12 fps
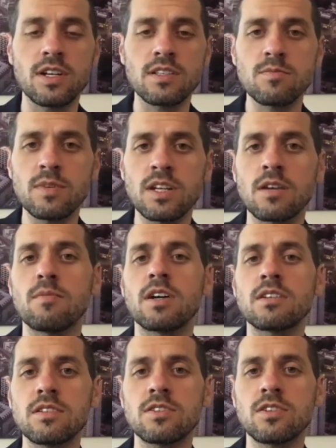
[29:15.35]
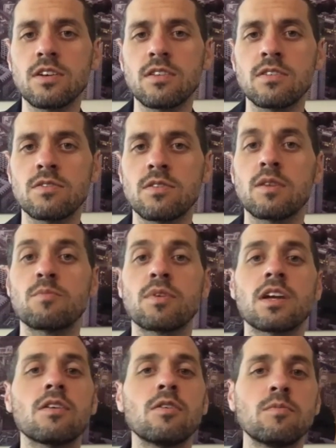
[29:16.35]
transmitting amongst each other do they
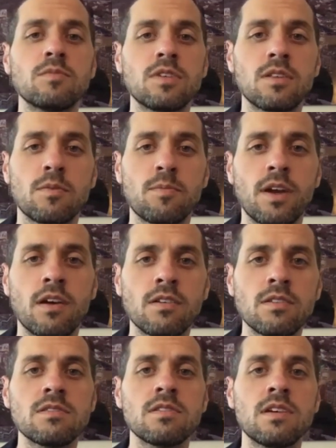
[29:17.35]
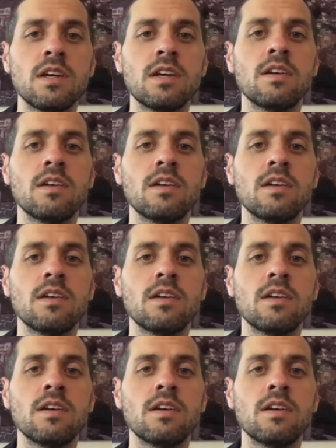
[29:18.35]
bring it home to their parents?